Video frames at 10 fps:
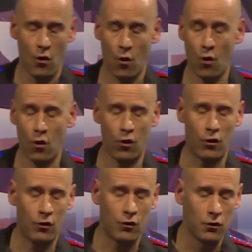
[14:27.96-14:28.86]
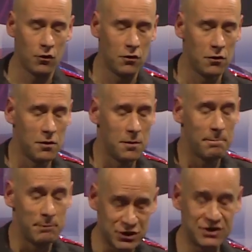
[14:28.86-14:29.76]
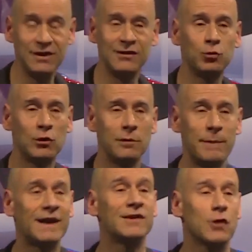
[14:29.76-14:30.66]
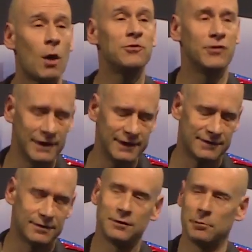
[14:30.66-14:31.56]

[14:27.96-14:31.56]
or machines will make us obsolete